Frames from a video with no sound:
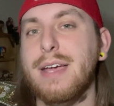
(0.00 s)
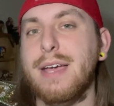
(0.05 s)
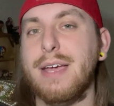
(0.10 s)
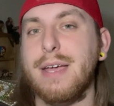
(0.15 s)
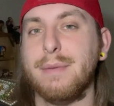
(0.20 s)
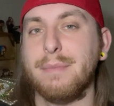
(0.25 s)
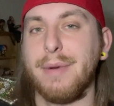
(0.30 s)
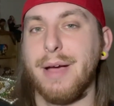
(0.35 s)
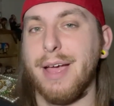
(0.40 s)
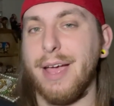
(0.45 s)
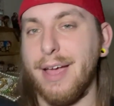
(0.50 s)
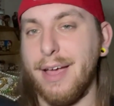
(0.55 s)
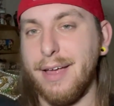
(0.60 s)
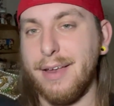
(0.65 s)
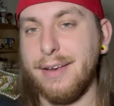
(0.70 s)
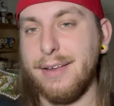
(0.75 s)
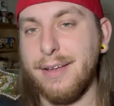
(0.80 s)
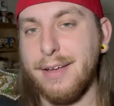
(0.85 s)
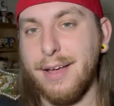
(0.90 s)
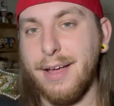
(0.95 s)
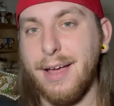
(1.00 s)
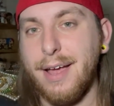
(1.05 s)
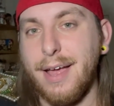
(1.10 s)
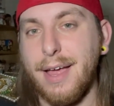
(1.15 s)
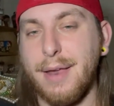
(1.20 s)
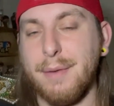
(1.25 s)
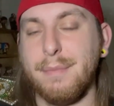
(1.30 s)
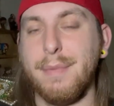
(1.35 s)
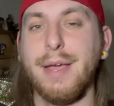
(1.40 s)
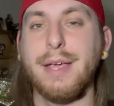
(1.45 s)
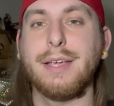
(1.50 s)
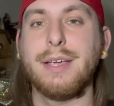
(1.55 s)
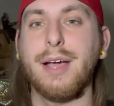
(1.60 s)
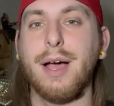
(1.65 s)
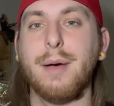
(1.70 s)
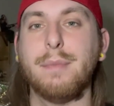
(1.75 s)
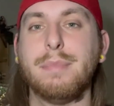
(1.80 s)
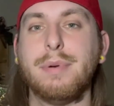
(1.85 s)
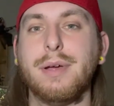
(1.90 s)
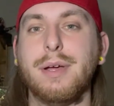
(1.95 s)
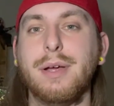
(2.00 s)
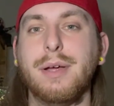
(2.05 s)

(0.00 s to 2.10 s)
in my head and make up